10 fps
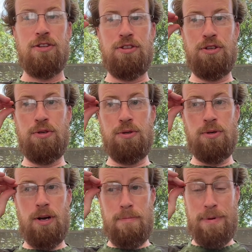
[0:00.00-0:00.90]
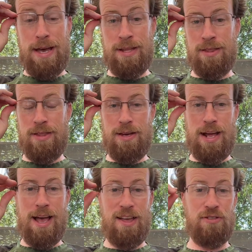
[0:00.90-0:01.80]
to a pen
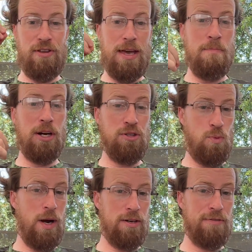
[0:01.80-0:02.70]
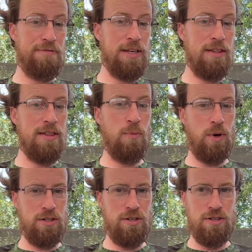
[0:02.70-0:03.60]
that has a much wetter feed than
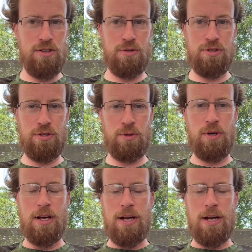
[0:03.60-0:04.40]
what you're used to.